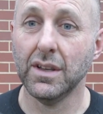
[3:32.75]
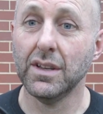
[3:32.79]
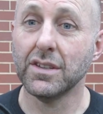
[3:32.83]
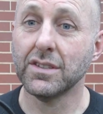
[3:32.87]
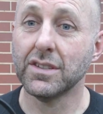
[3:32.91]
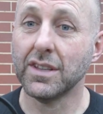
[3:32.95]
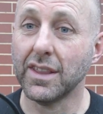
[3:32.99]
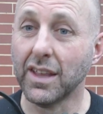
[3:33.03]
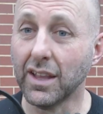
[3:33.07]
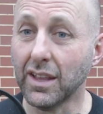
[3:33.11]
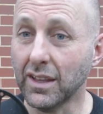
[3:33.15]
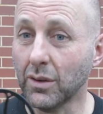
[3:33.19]

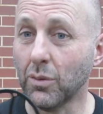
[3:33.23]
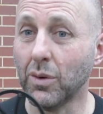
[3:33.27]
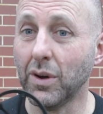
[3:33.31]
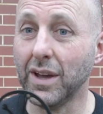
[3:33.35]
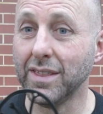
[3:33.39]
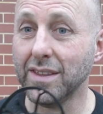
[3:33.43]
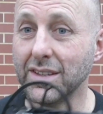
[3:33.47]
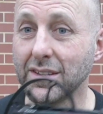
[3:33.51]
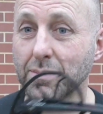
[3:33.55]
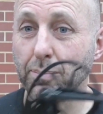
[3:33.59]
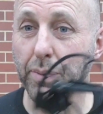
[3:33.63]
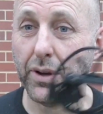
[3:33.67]
So the only way
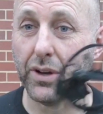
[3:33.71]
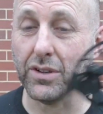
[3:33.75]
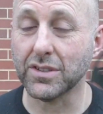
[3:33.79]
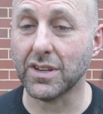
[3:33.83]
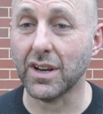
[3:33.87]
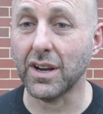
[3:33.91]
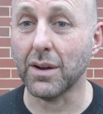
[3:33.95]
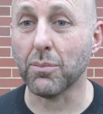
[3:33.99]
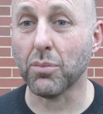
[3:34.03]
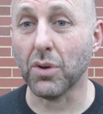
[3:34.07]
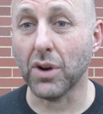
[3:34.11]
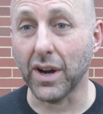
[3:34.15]
this bow is
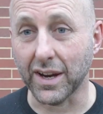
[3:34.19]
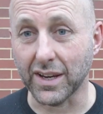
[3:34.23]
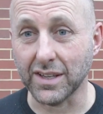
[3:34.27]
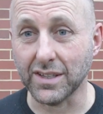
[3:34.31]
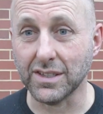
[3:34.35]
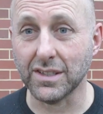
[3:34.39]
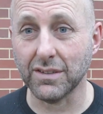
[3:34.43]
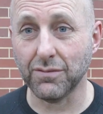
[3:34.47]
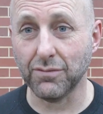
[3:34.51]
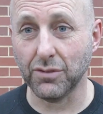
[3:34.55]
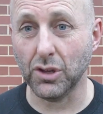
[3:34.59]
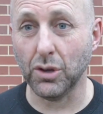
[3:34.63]
going to break
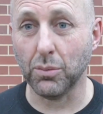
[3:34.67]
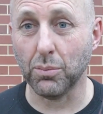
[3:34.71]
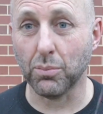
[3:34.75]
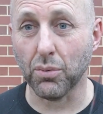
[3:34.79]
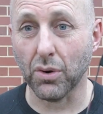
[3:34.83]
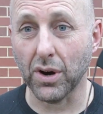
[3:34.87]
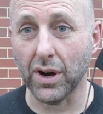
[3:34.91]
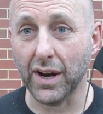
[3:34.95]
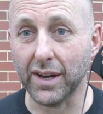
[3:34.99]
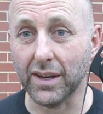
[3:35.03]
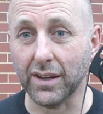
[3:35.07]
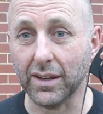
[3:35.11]
is if you
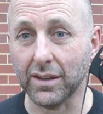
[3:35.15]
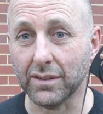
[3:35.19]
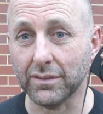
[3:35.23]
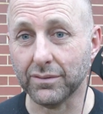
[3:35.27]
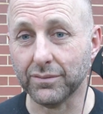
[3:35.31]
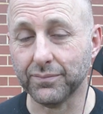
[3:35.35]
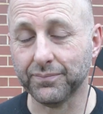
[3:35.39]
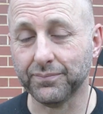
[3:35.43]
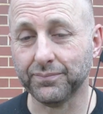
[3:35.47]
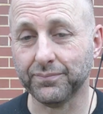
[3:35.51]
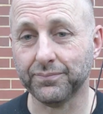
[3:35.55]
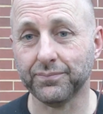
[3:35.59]
break it.
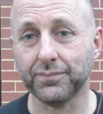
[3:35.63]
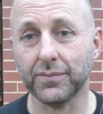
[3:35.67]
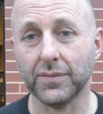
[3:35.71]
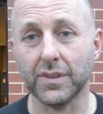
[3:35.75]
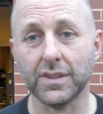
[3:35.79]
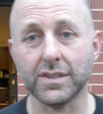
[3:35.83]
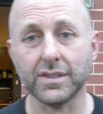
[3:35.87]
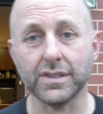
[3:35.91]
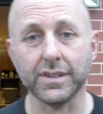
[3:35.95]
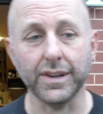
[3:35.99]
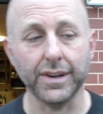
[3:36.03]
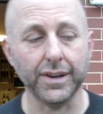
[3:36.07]

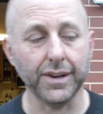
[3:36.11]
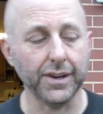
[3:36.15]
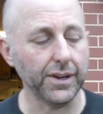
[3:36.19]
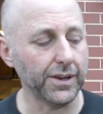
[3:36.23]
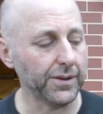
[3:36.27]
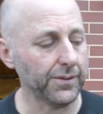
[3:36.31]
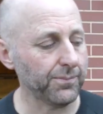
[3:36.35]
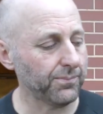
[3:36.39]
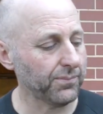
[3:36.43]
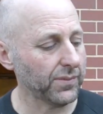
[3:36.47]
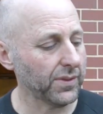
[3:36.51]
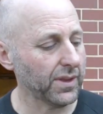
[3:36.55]

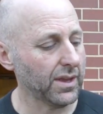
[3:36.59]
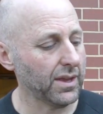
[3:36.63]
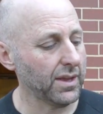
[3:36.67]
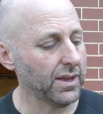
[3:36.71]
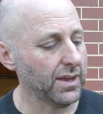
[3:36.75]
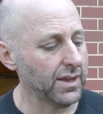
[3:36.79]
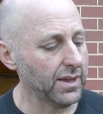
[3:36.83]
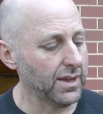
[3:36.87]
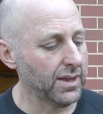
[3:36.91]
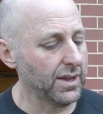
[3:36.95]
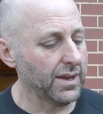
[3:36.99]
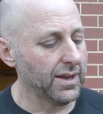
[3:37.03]
So
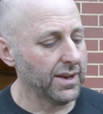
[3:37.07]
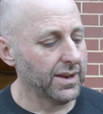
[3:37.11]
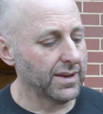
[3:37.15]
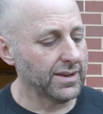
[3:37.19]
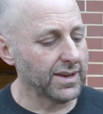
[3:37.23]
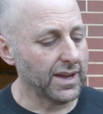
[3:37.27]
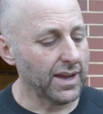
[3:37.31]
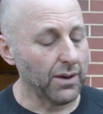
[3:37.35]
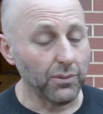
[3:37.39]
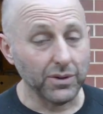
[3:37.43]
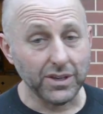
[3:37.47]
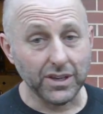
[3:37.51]

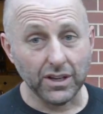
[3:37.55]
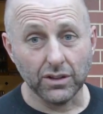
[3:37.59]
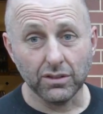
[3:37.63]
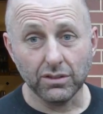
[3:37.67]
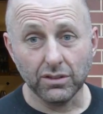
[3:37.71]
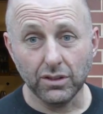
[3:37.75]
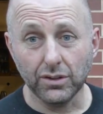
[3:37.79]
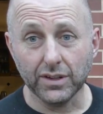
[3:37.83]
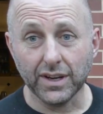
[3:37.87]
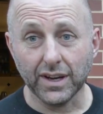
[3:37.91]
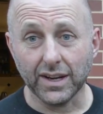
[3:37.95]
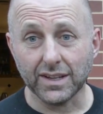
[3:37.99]
now when you
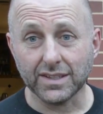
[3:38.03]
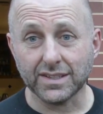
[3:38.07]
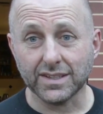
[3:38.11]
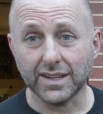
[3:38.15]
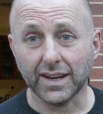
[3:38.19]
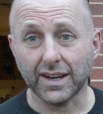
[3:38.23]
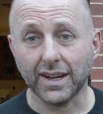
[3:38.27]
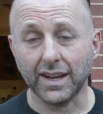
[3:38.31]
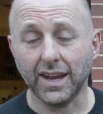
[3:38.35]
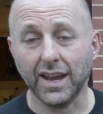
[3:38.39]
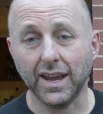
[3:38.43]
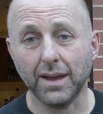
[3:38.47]
look at a
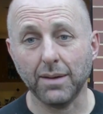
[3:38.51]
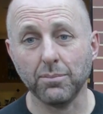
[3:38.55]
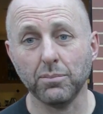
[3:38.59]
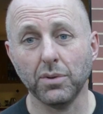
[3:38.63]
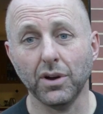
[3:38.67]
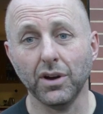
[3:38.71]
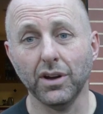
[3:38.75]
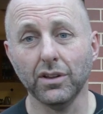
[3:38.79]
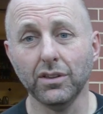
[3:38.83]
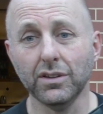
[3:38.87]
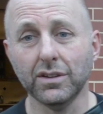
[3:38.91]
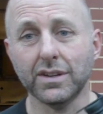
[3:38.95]
second-hand
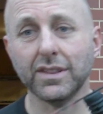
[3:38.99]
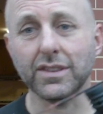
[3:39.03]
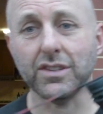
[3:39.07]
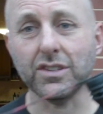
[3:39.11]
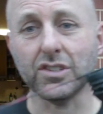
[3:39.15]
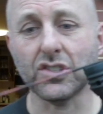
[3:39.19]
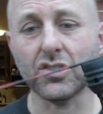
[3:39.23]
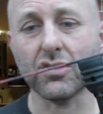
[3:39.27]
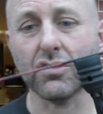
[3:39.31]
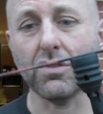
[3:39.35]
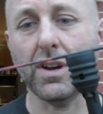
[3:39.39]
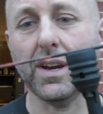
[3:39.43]
bow, look at the
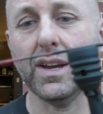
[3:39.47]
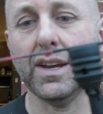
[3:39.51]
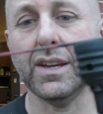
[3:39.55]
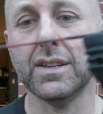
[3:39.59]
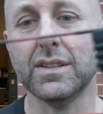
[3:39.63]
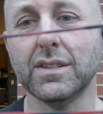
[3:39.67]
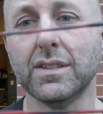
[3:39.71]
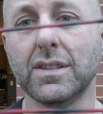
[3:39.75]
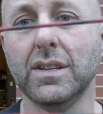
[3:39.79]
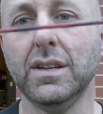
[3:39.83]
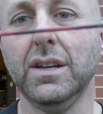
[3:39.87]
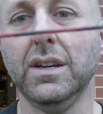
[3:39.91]

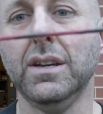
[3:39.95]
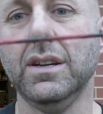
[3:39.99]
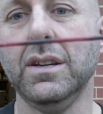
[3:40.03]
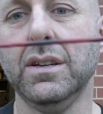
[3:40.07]
strings.